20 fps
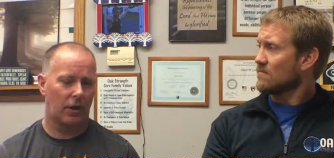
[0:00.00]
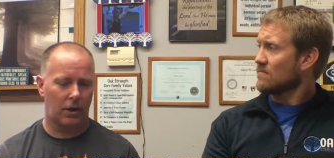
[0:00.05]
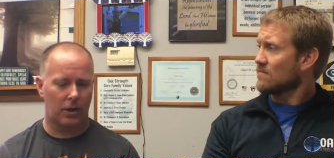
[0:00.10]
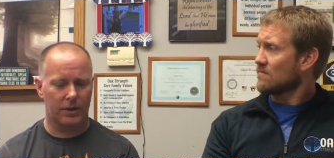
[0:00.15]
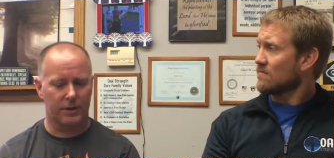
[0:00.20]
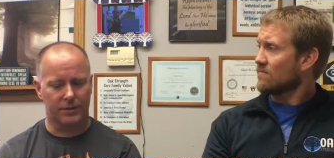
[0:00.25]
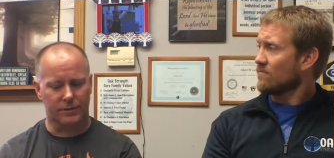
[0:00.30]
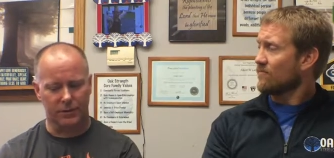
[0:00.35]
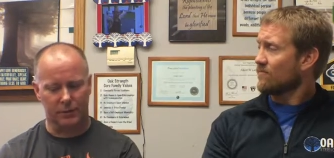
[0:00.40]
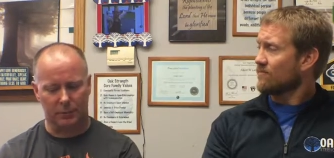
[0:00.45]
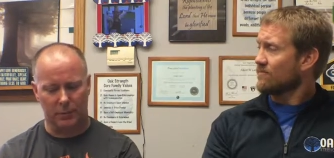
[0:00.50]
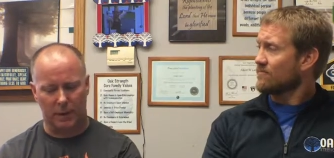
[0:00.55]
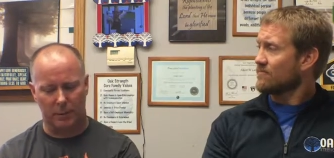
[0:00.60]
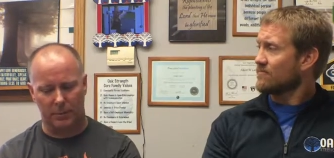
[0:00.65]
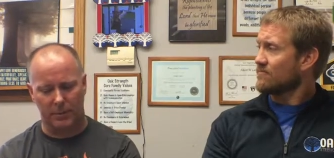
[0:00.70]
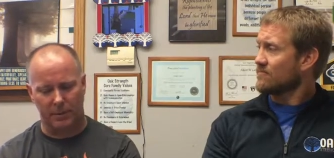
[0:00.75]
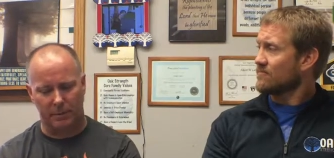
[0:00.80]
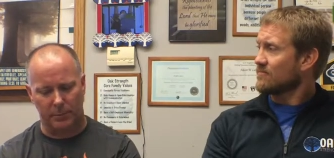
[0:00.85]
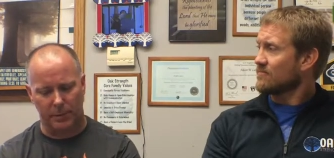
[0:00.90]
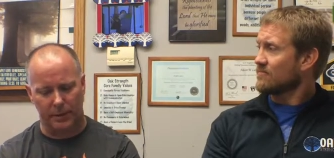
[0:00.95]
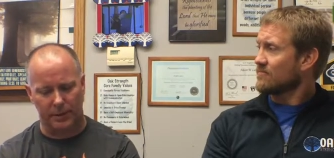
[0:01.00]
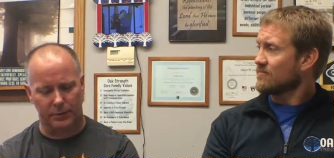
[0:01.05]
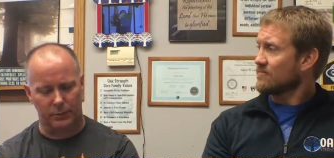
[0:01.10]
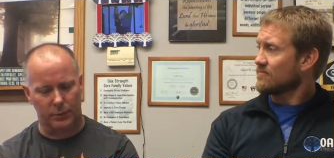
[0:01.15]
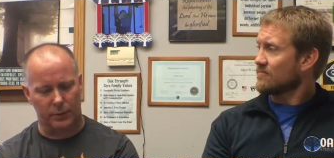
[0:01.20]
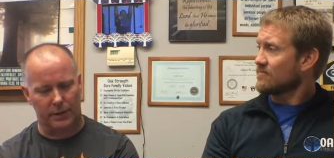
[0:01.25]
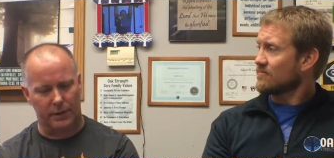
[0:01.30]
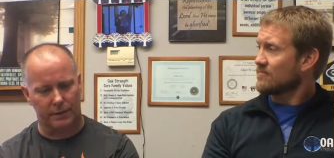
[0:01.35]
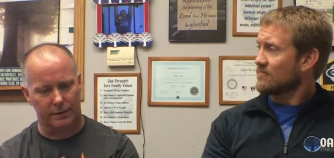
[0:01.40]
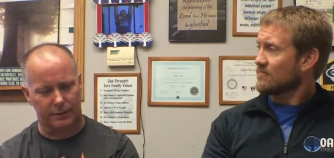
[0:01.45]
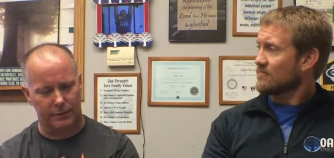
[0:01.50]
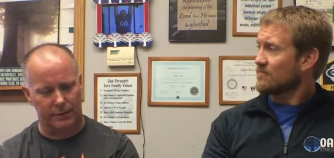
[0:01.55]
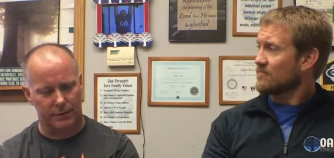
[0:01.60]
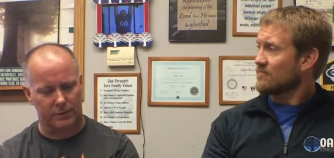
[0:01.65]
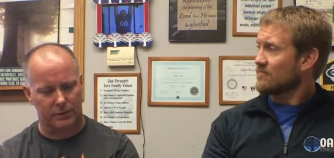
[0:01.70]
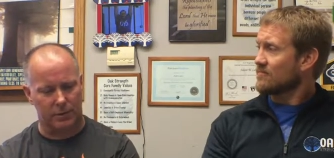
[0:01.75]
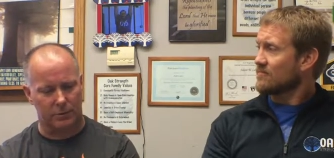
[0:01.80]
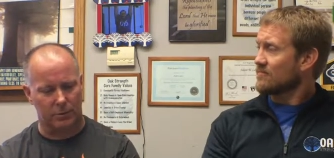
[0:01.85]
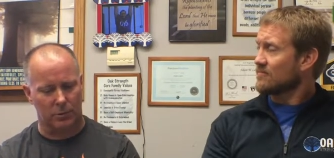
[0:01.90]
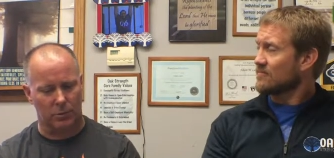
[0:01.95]
Speaker 1: August is probably the biggest weekend for the
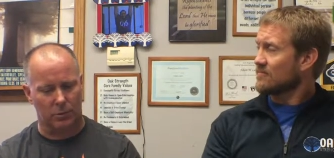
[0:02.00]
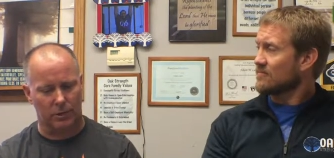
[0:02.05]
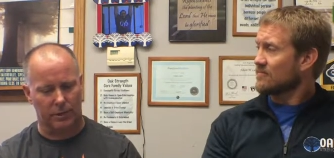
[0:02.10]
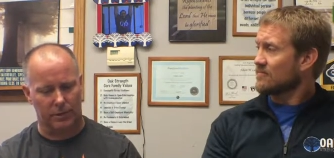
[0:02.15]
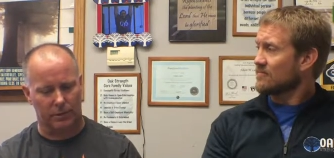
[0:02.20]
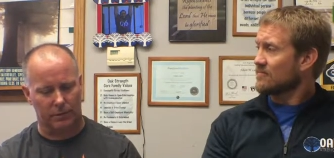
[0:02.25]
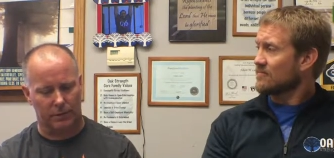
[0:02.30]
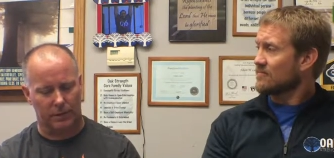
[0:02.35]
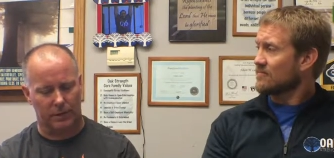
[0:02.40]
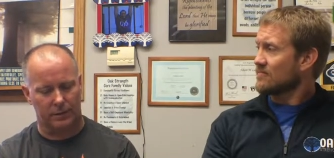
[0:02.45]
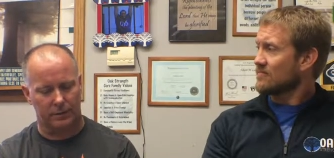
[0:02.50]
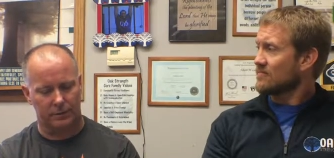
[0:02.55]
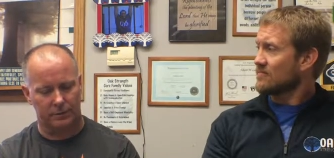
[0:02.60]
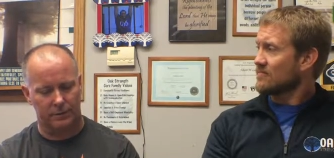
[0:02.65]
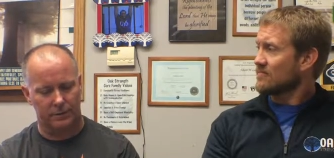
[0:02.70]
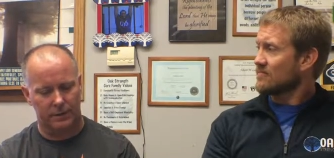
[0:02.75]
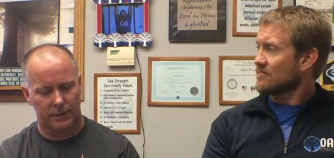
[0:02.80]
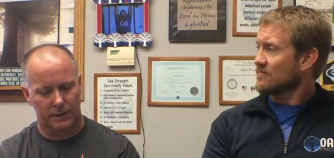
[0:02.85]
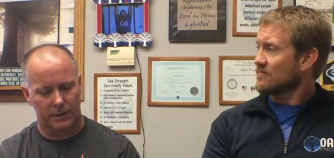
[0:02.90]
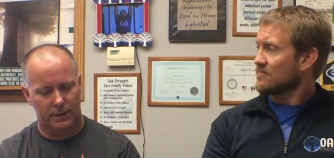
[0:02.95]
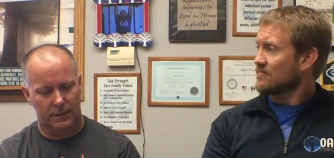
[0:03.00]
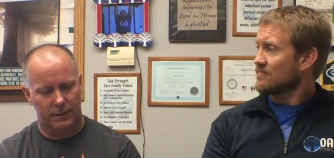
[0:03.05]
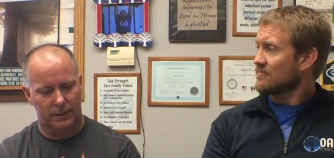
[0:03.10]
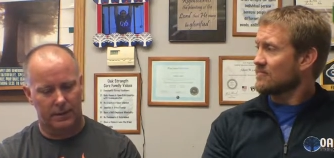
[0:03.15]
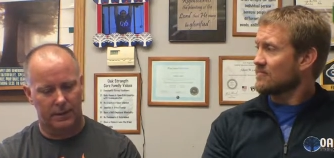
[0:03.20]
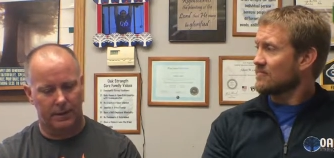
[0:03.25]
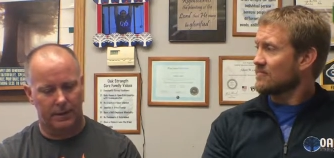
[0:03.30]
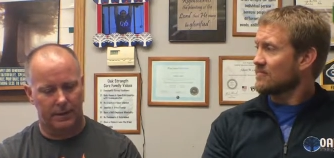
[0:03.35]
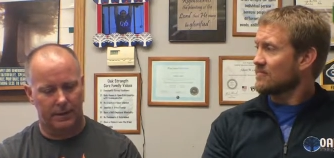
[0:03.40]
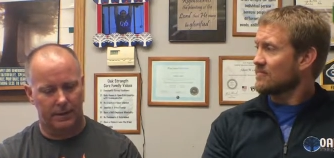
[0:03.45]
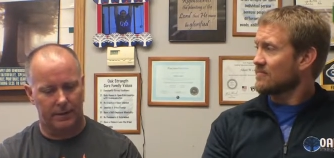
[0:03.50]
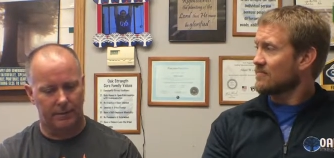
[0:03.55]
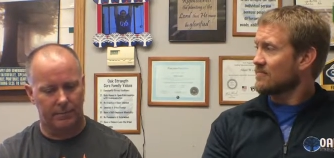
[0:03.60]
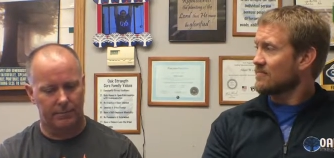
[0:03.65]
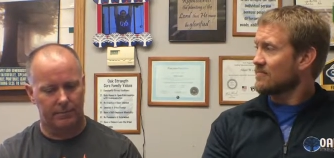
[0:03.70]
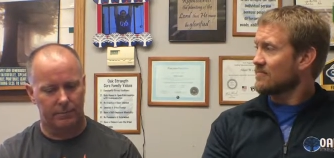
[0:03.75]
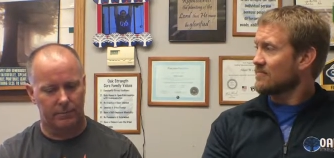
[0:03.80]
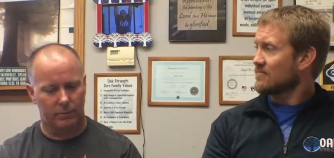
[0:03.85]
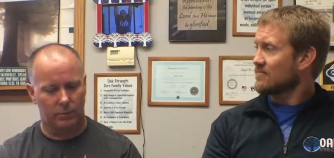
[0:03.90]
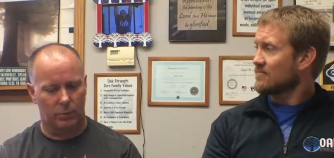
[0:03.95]
summer. We're gonna run um,
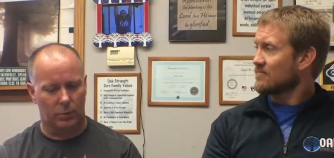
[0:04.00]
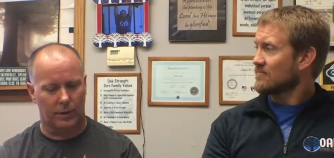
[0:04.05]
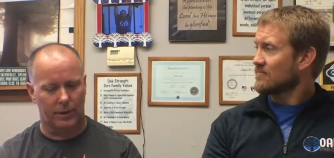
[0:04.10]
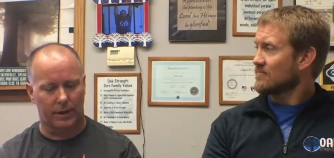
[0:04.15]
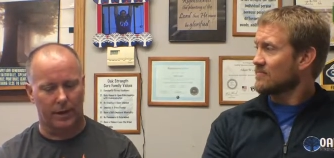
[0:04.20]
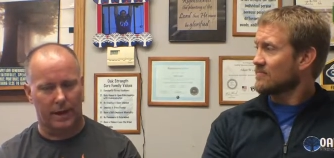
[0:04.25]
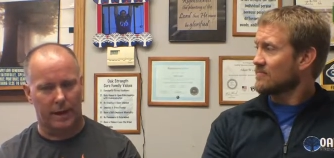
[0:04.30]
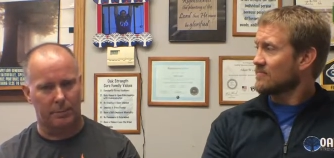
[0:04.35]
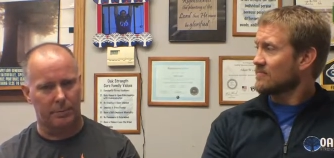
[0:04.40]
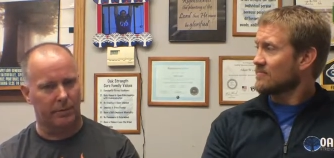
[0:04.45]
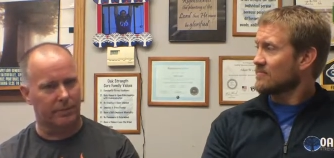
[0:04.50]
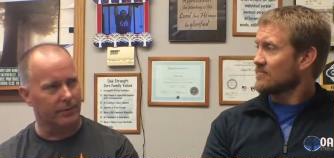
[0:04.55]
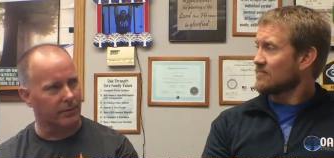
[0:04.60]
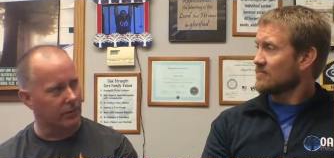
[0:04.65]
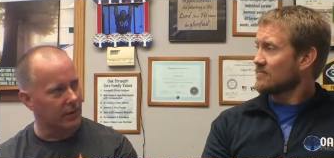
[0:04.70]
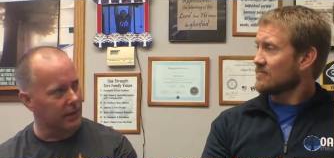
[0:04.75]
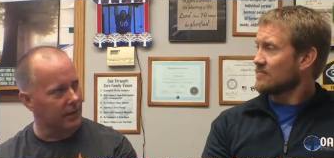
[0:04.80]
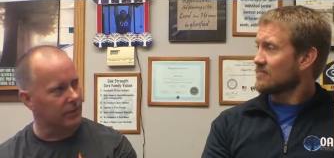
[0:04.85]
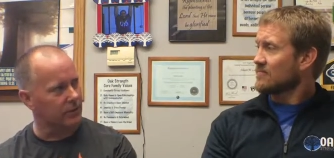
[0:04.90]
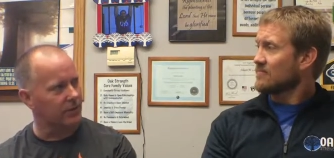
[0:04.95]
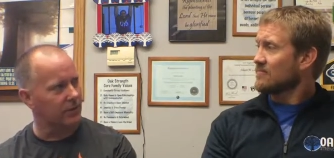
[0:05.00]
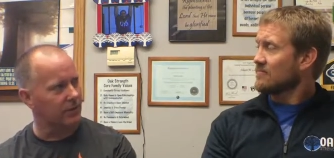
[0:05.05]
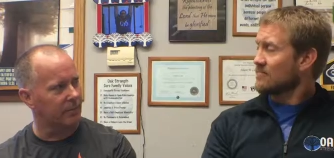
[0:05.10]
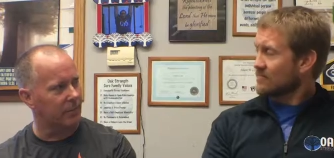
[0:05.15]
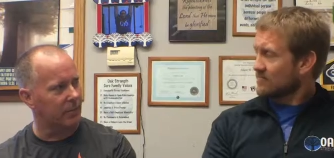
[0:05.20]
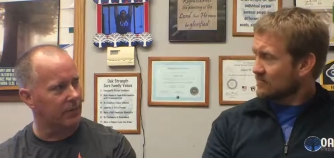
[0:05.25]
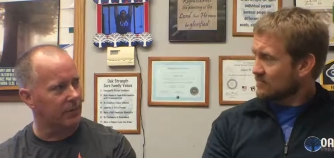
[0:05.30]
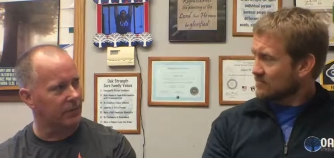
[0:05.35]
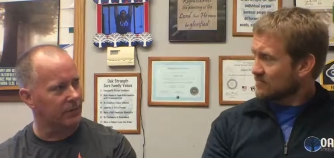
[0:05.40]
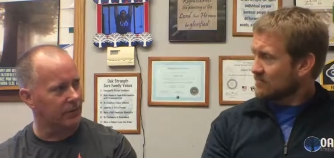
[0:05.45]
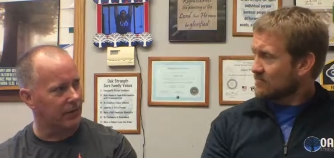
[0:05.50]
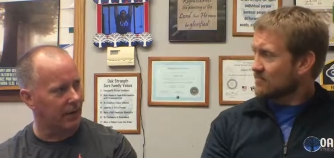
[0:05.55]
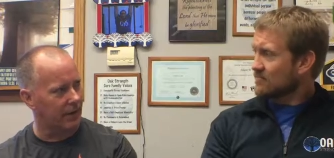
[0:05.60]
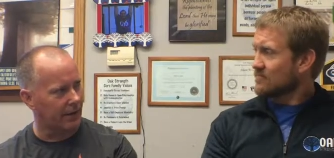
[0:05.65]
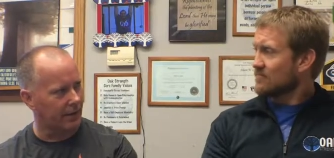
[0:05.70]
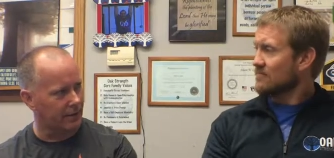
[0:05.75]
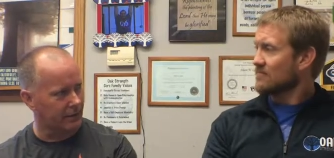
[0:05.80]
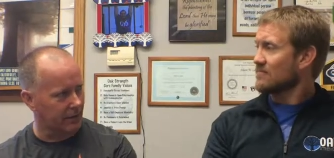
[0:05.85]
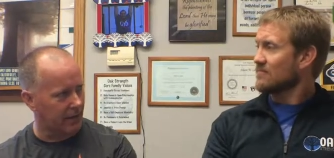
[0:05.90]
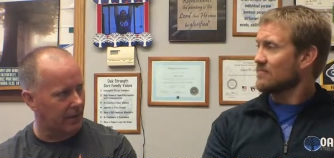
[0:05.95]
one lap of the regular Tough Mudder
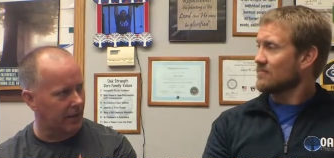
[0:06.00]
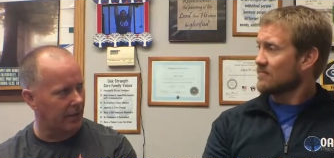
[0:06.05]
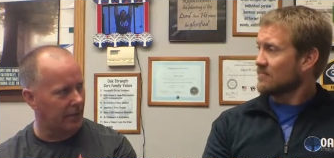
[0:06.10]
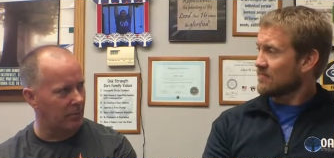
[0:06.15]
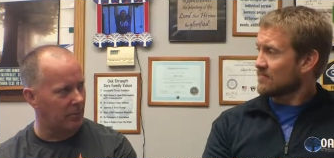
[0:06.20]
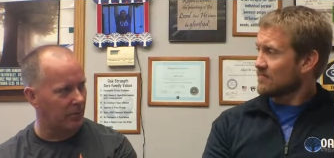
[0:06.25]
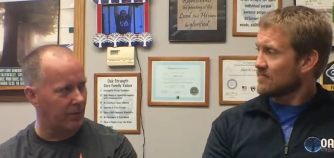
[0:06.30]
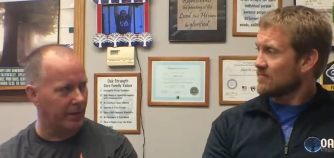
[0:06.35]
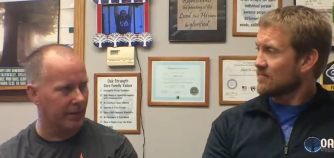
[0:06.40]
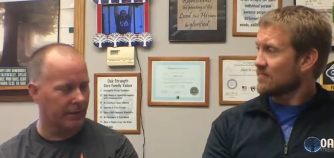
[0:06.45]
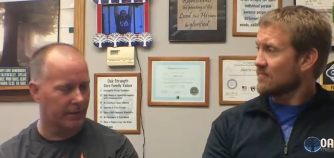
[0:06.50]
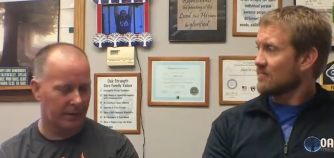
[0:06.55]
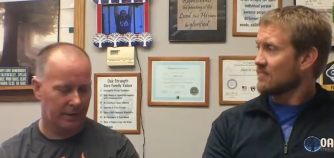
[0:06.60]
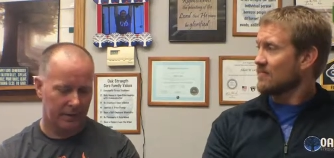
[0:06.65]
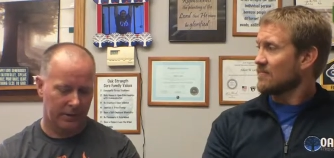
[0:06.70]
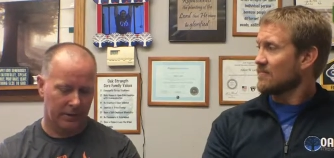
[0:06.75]
mm. Saturday morning.